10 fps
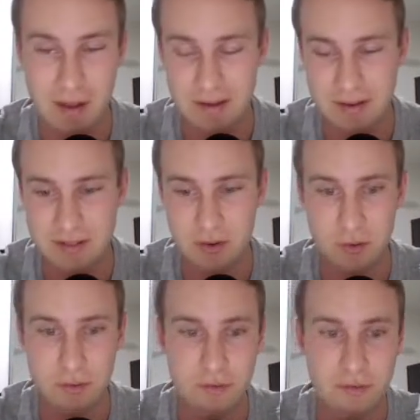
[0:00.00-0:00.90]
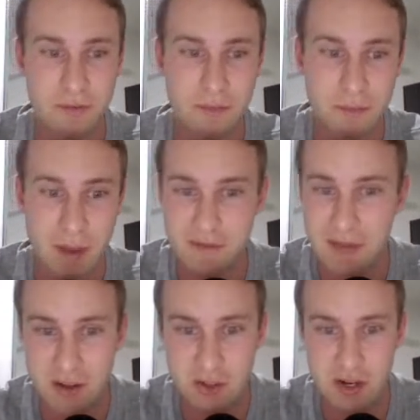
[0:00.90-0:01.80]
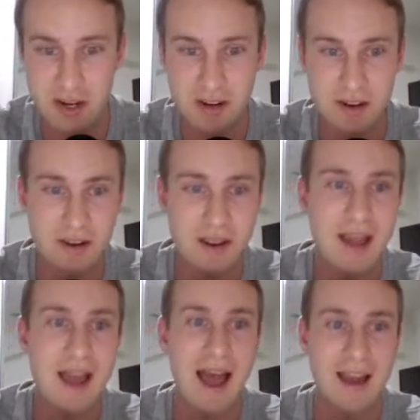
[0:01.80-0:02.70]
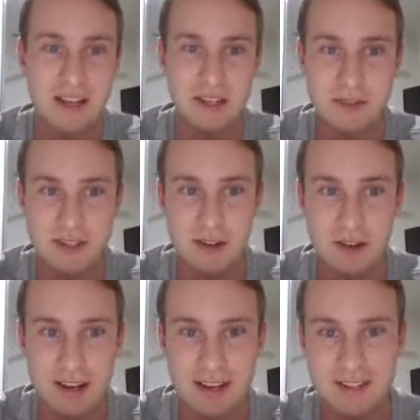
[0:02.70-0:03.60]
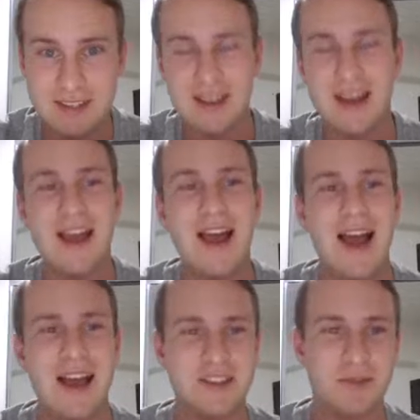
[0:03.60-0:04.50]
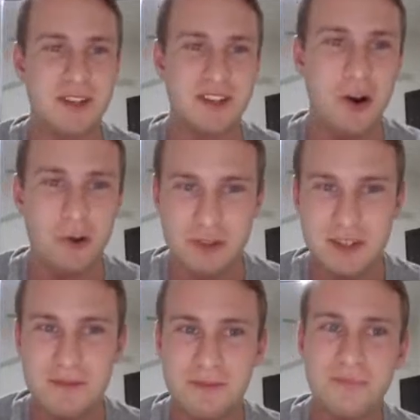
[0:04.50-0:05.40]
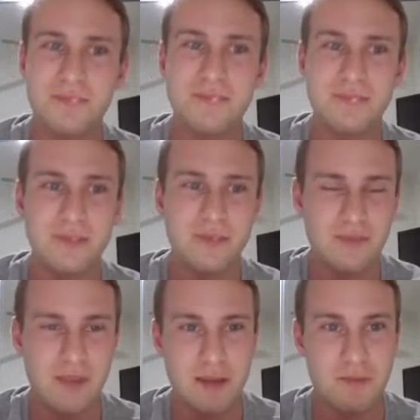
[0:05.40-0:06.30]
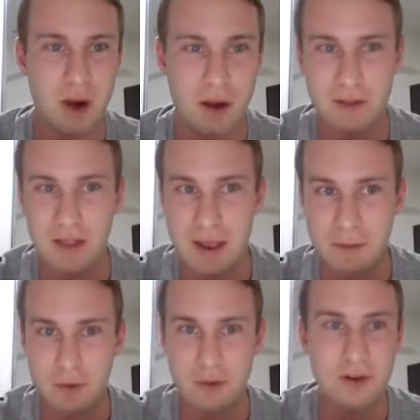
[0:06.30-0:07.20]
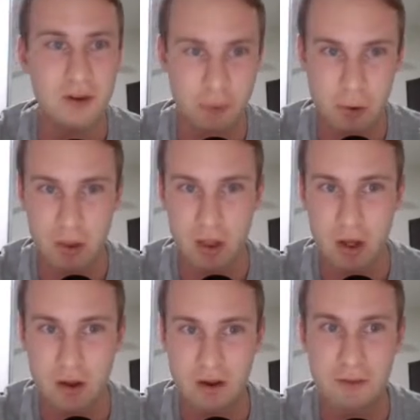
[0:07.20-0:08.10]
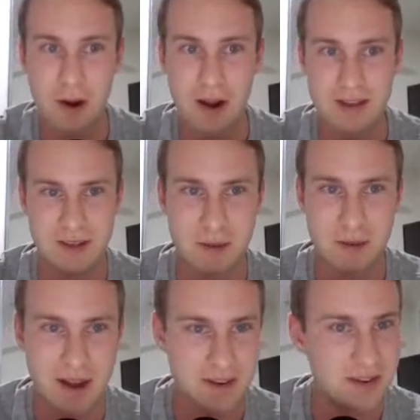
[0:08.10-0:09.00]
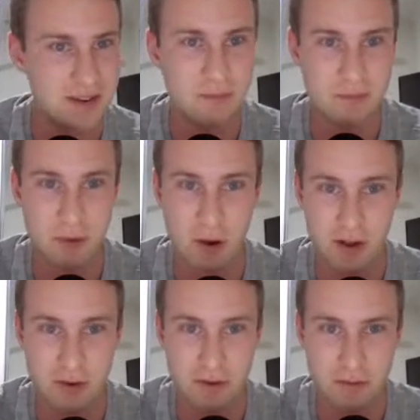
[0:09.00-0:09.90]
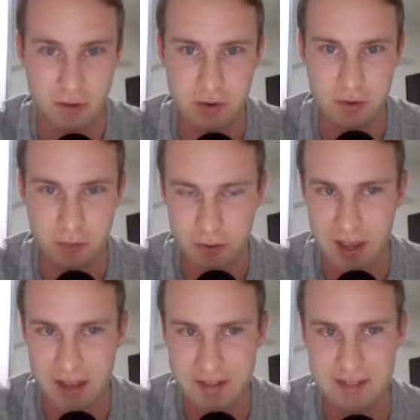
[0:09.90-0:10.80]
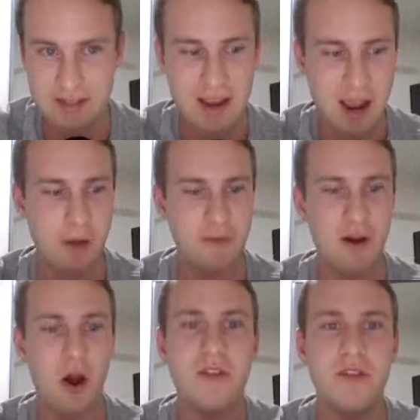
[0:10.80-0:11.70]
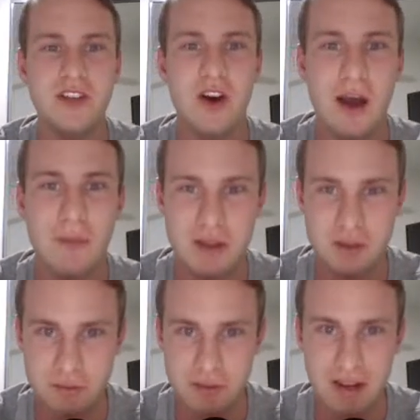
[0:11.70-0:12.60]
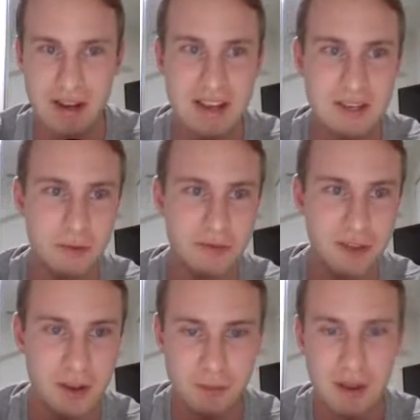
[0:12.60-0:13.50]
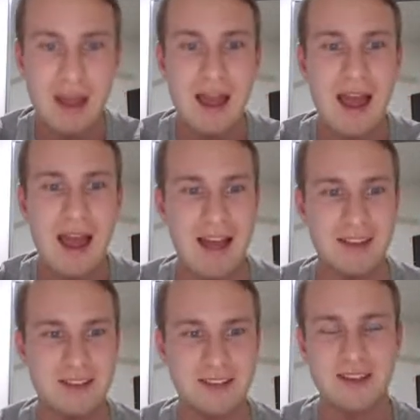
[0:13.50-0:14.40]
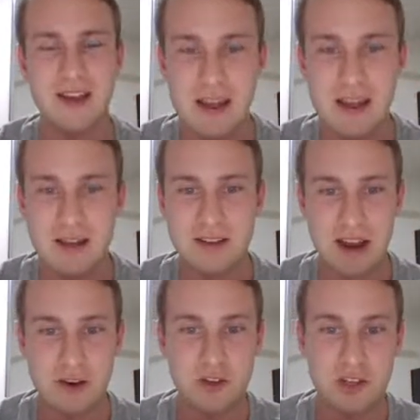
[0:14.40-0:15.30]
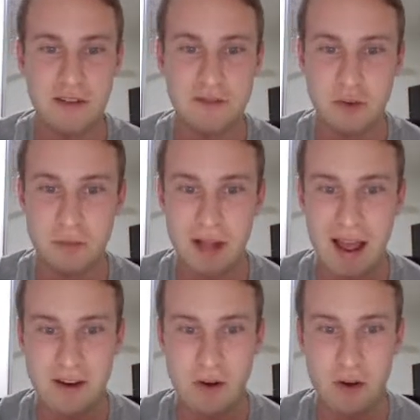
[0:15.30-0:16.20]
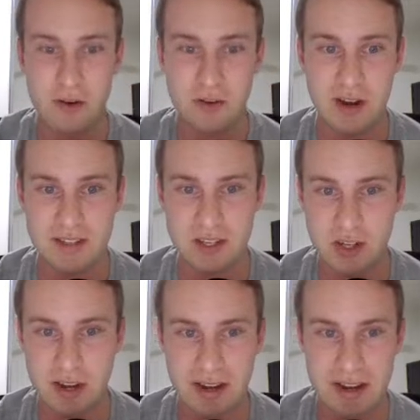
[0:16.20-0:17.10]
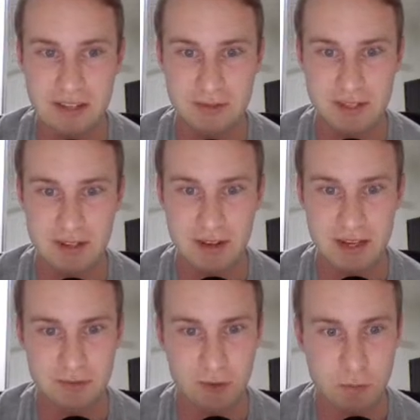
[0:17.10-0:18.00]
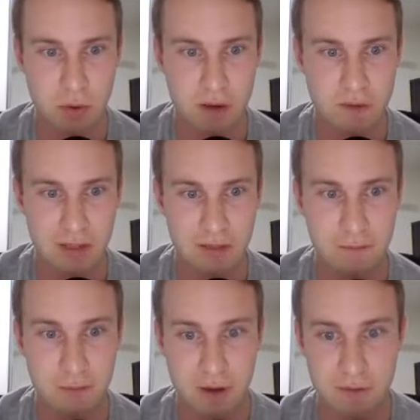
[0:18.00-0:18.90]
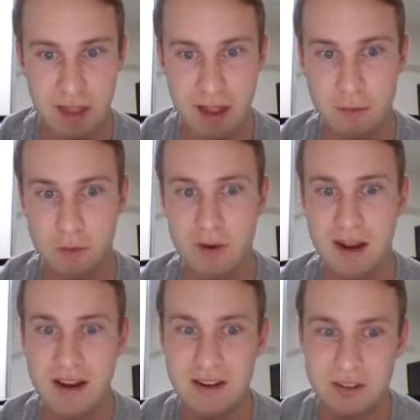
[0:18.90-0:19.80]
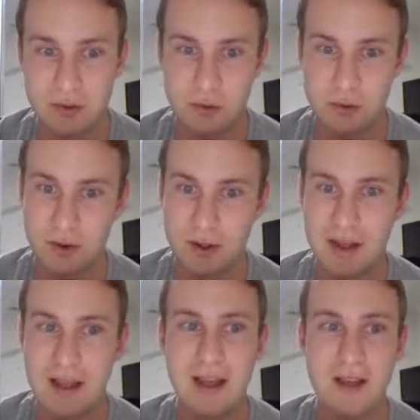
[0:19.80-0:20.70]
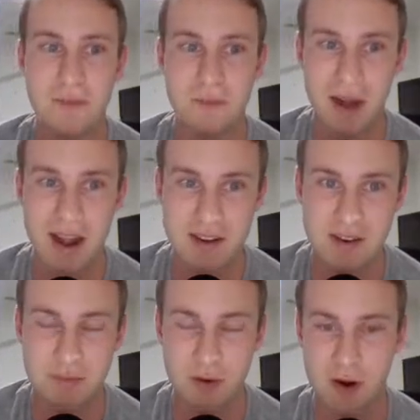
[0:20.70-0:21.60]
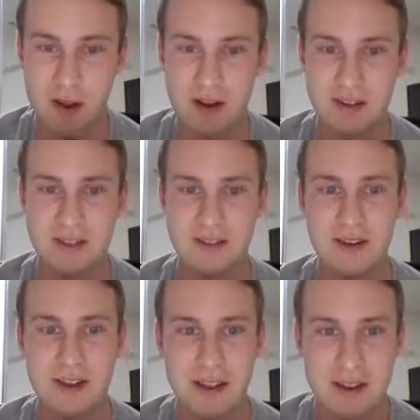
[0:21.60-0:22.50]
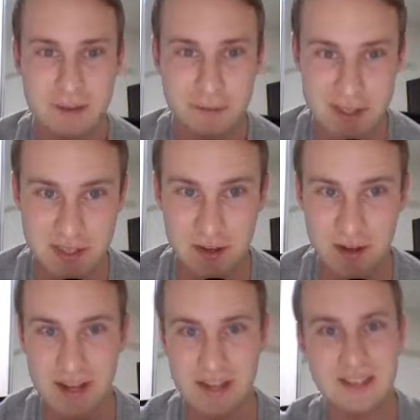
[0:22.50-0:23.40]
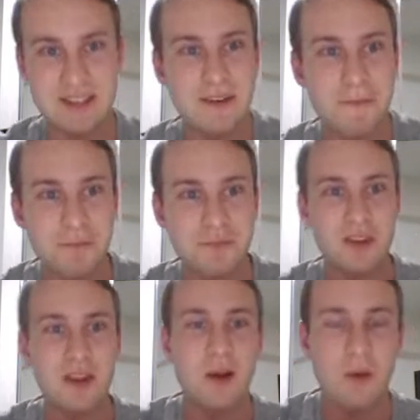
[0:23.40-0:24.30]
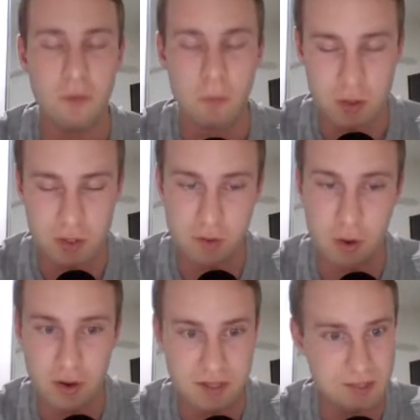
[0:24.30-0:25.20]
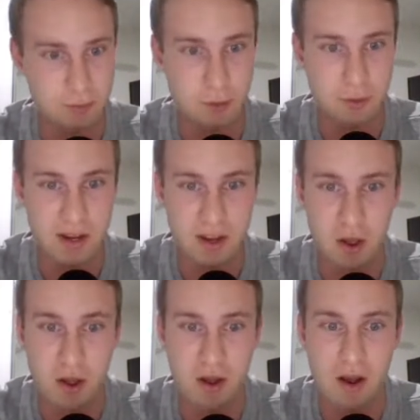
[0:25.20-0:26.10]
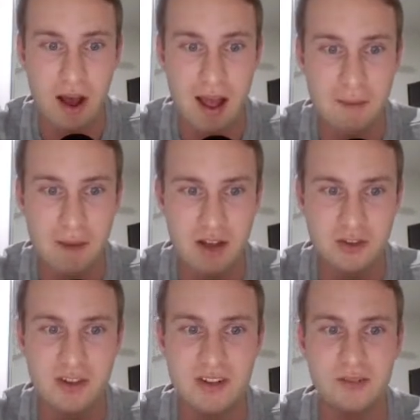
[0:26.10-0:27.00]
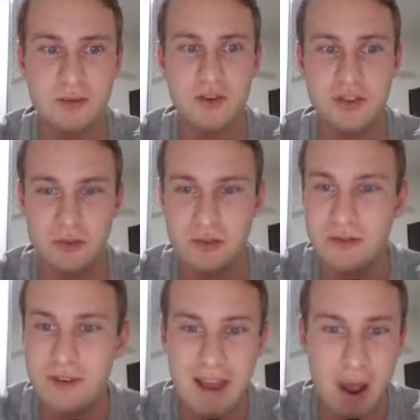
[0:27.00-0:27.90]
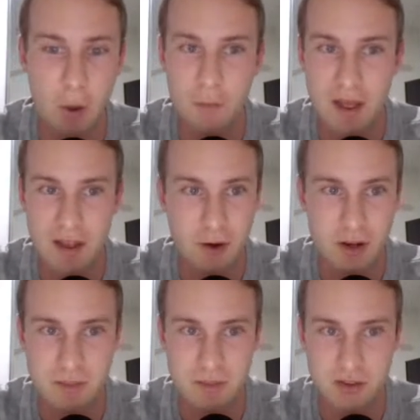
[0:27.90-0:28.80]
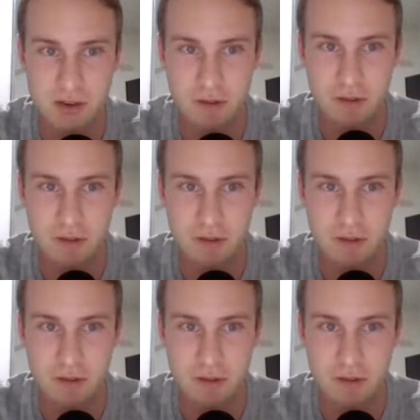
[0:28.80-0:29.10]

sort of manufacturing at these facilities. As a result, their private label grew a lot, whereas their branded product revenue grew less. However, over time, I do think these will flip, as Tattooed Chef do plan on transitioning these facilities from private label into branded product facilities, which of course will incur higher margins, which should help their gross margin over